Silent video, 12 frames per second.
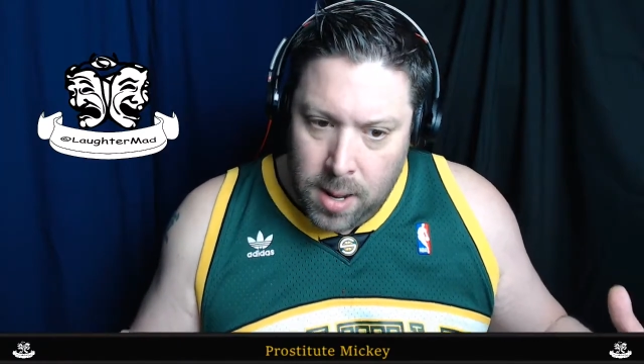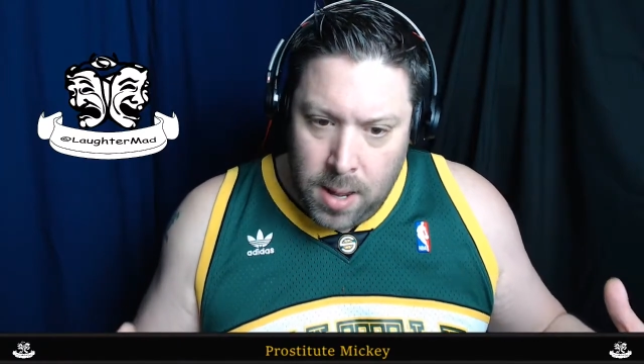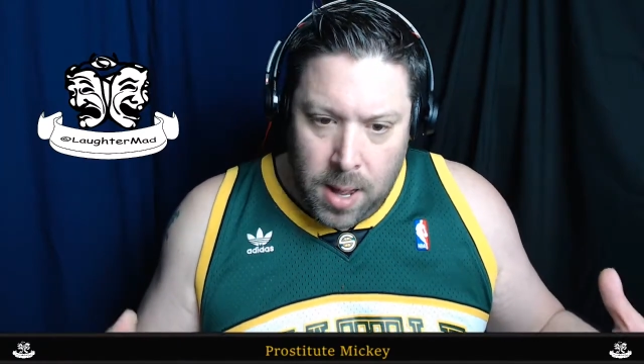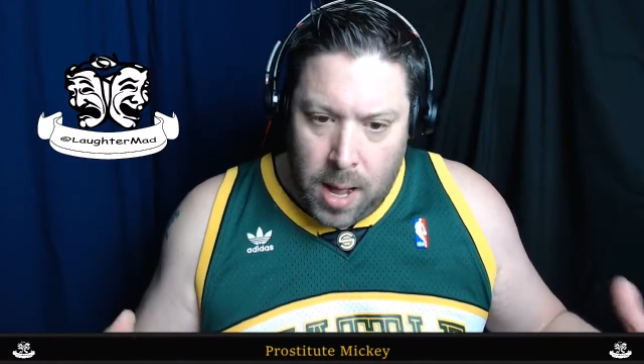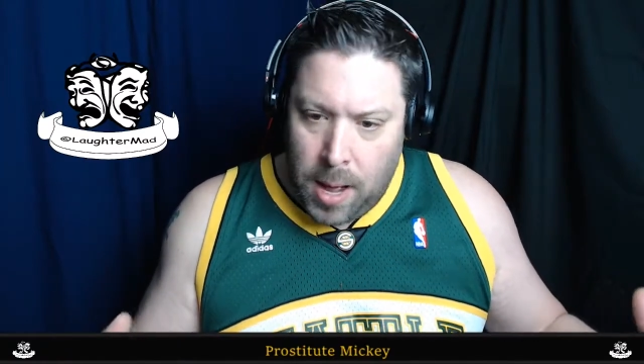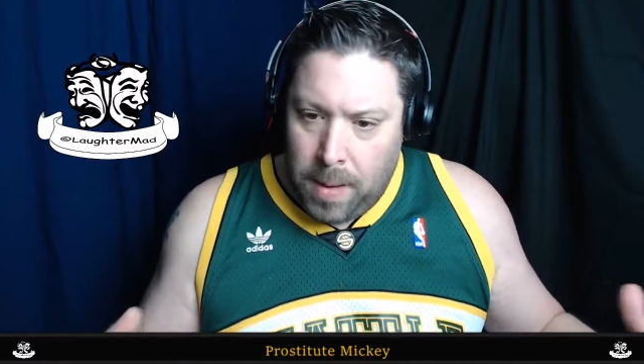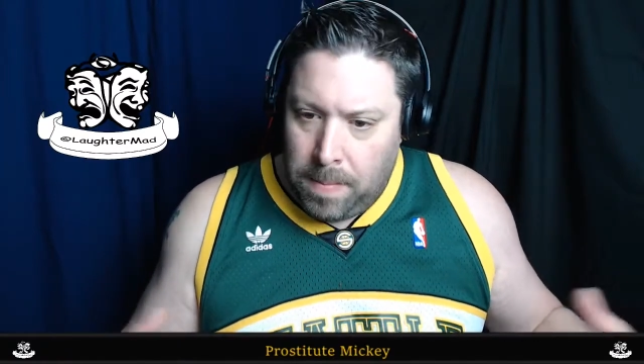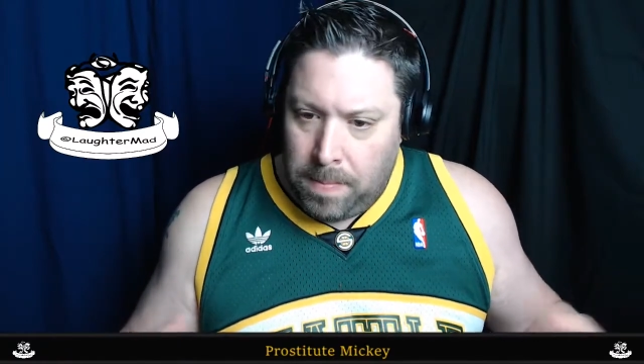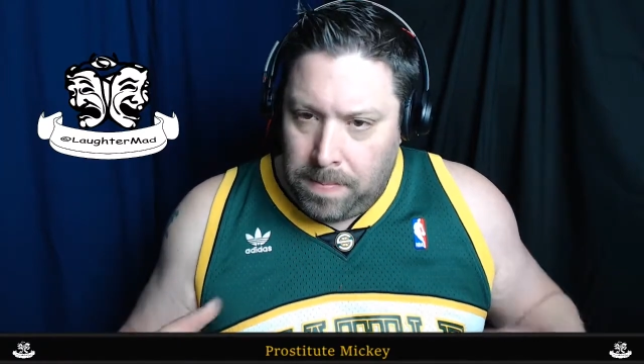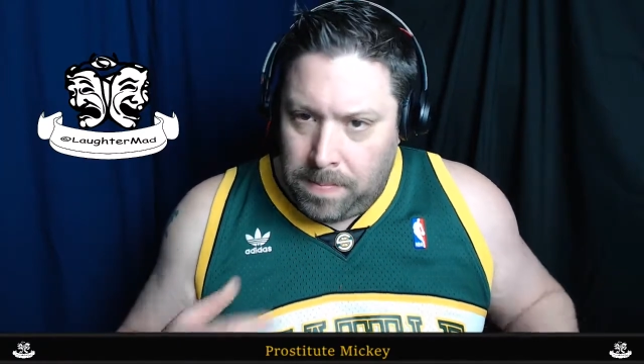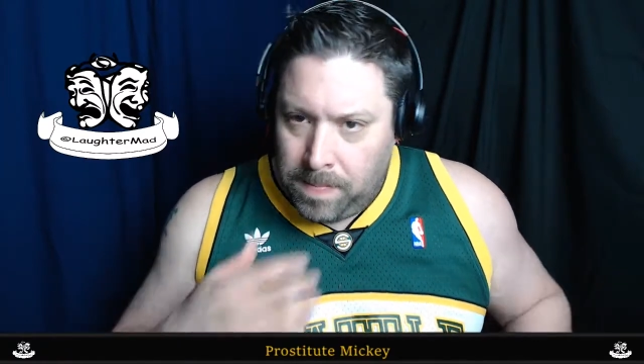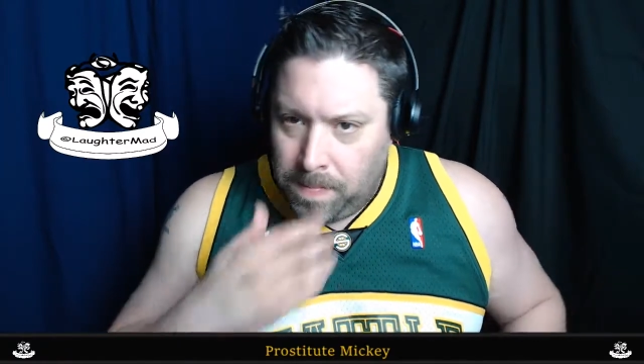
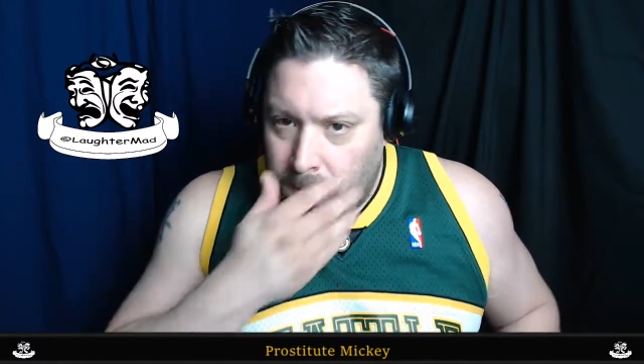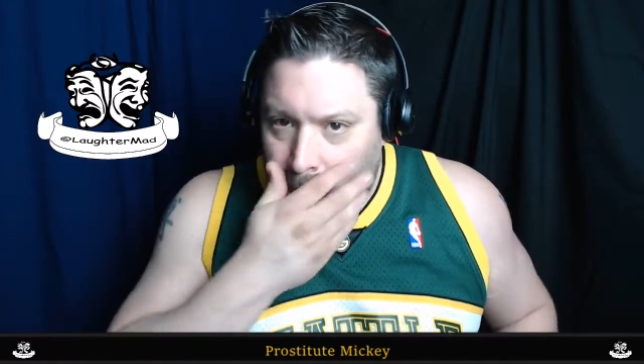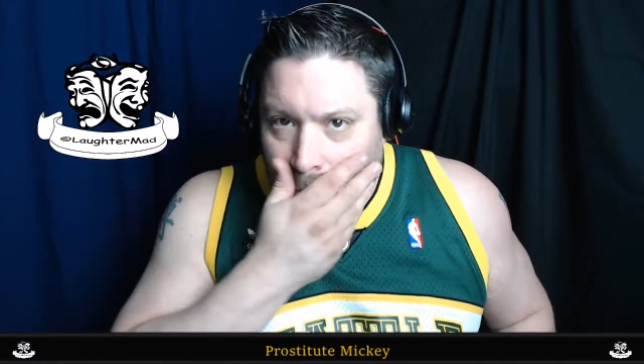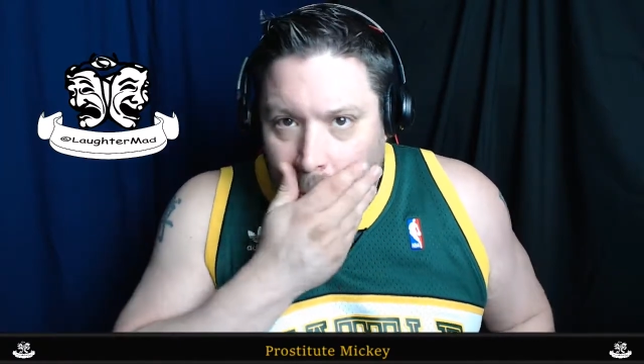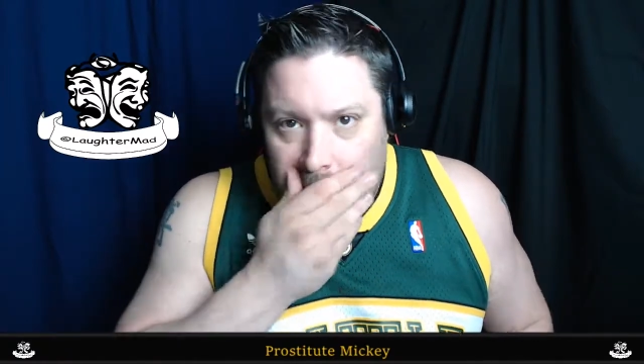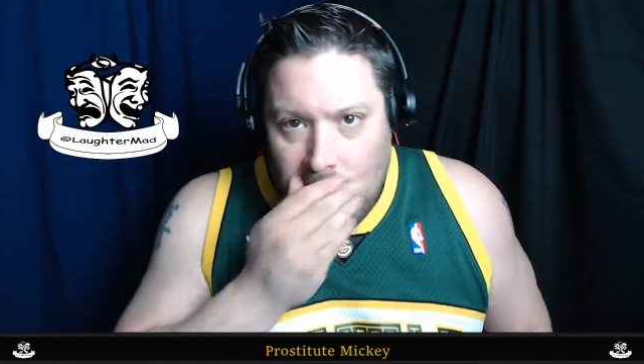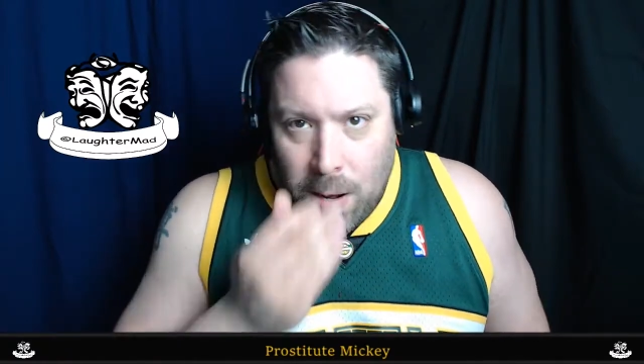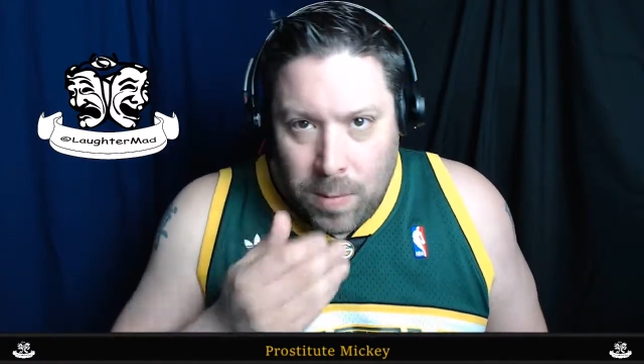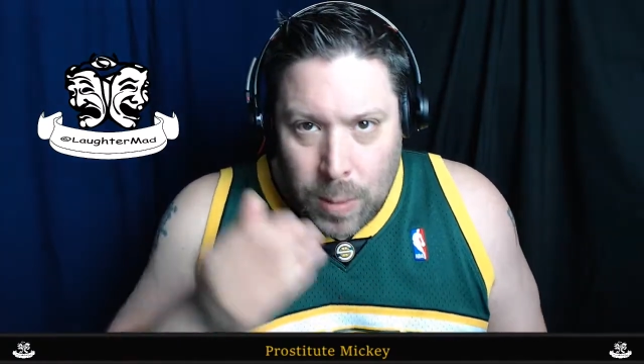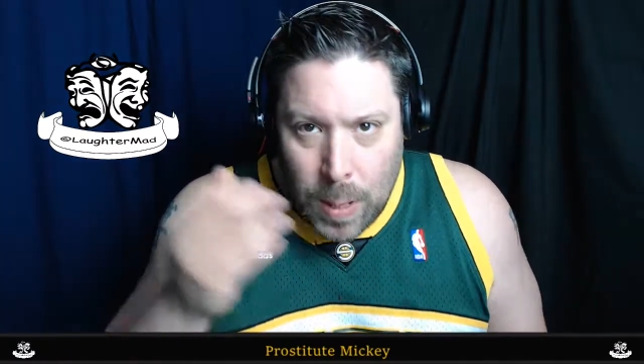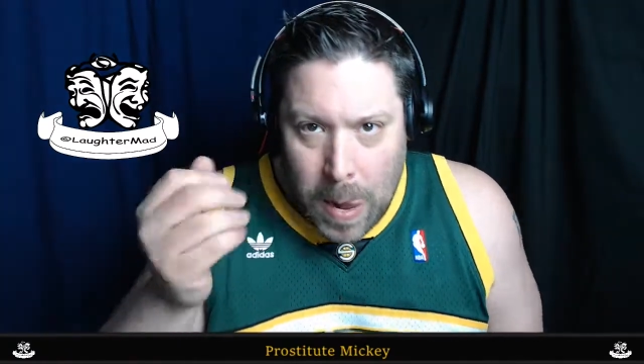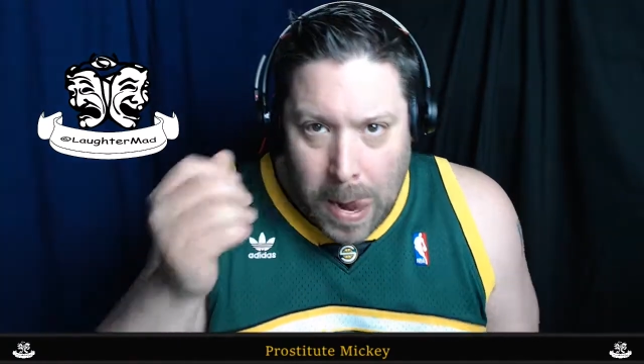You know,
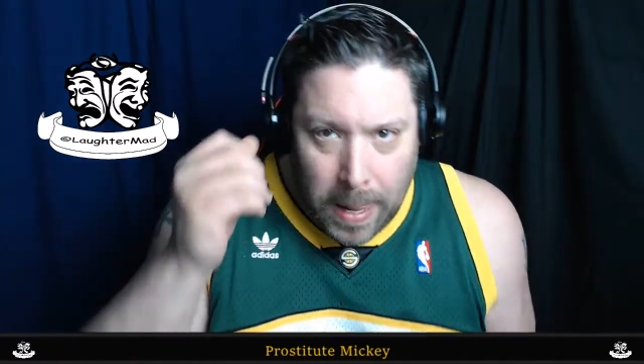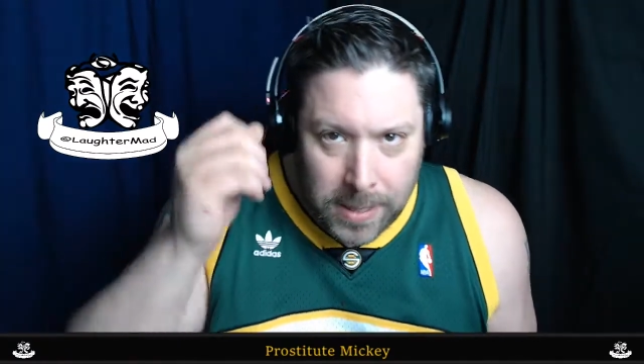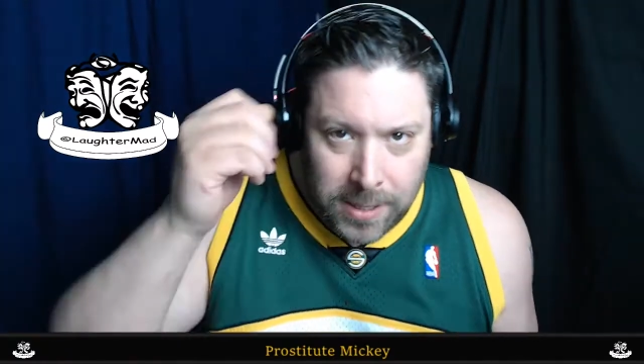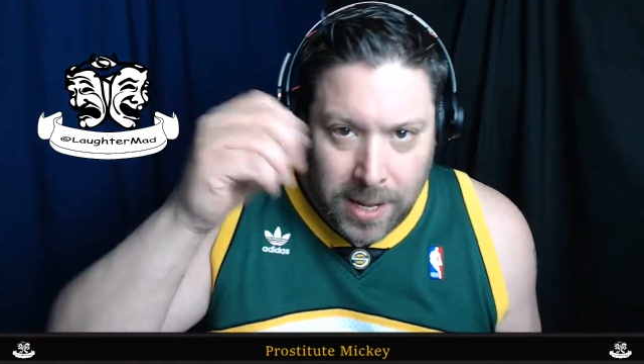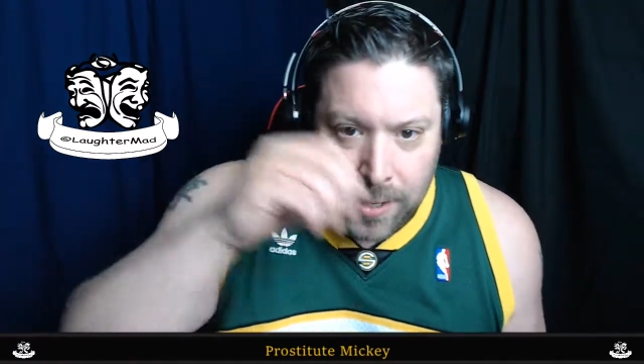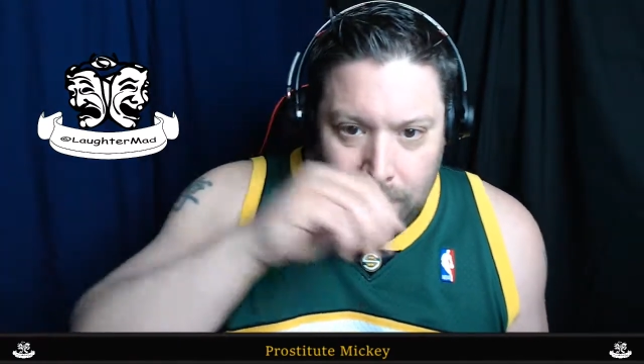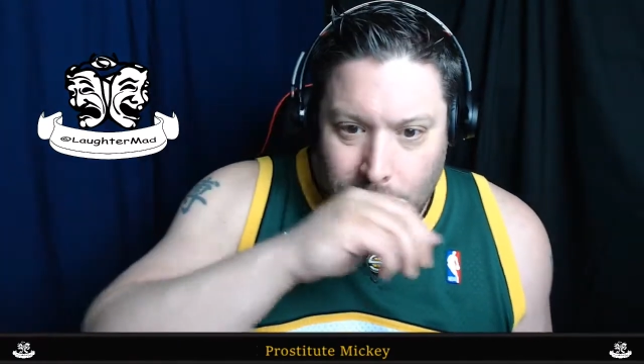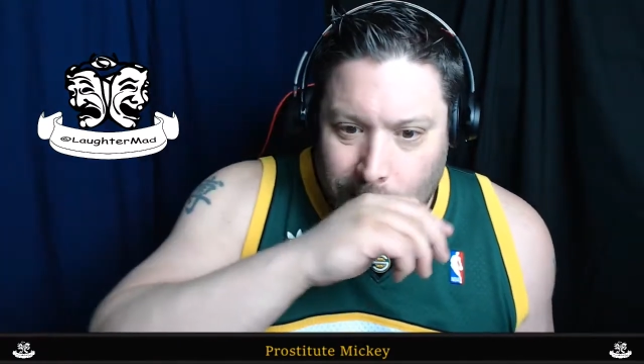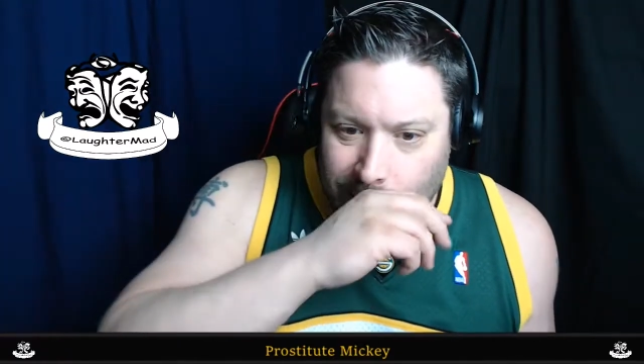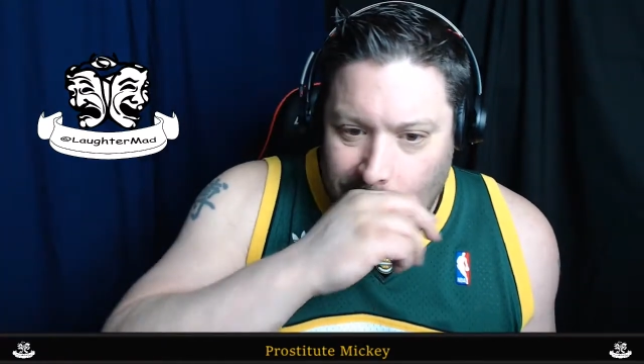let's get to it.